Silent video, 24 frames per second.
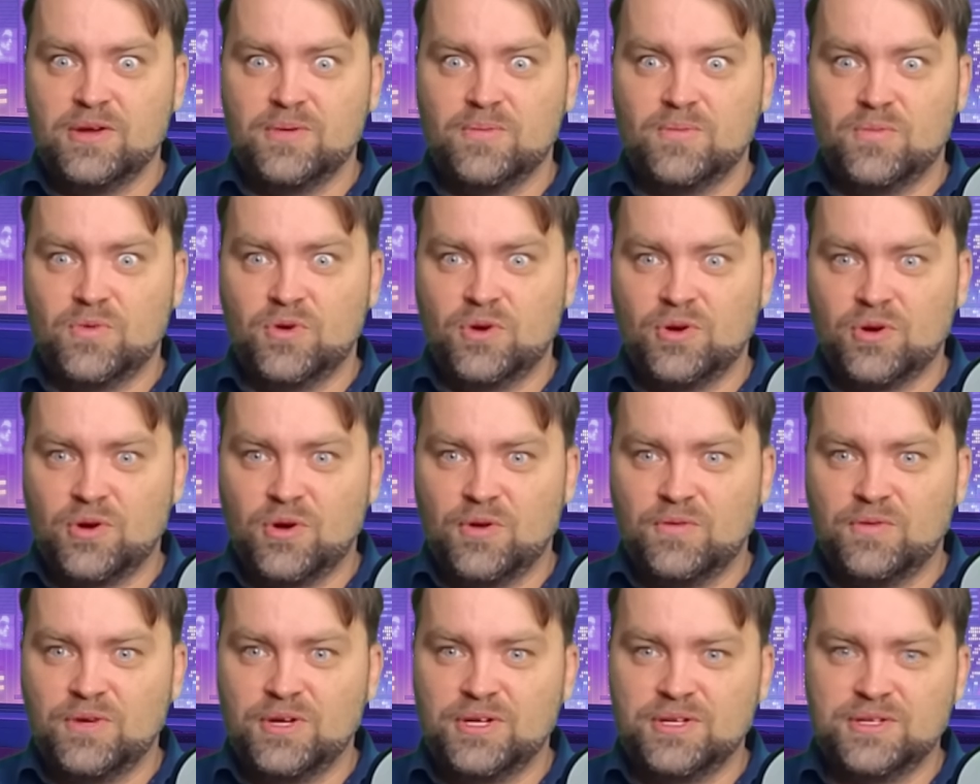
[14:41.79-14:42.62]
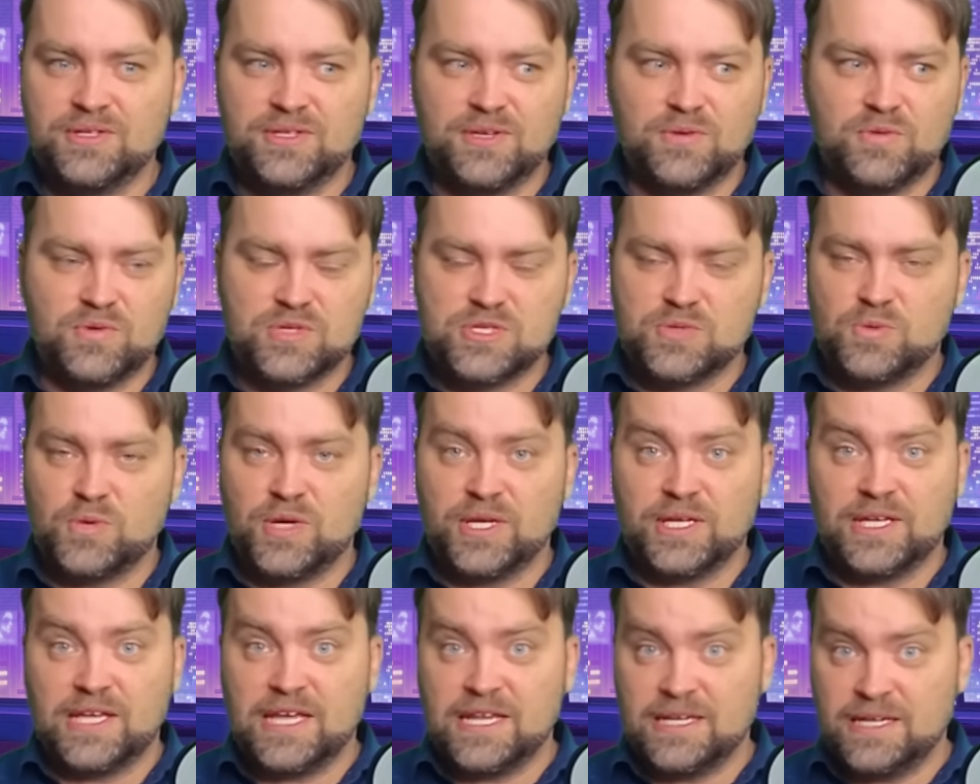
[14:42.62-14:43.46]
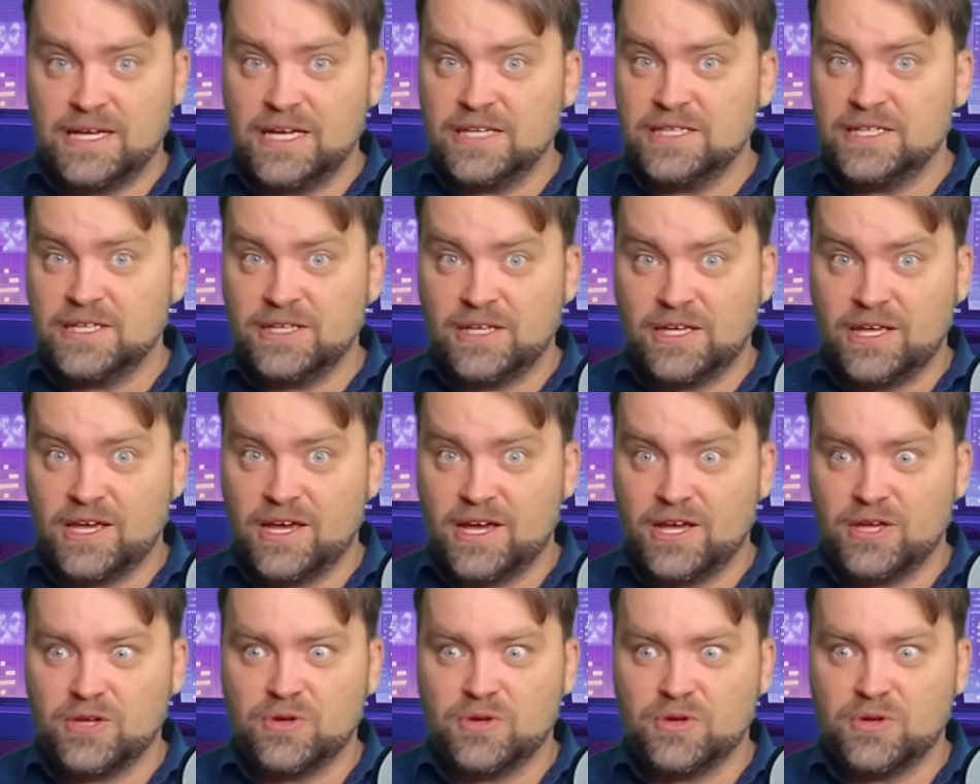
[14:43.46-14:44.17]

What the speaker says: Moreover, there was one Canadian guy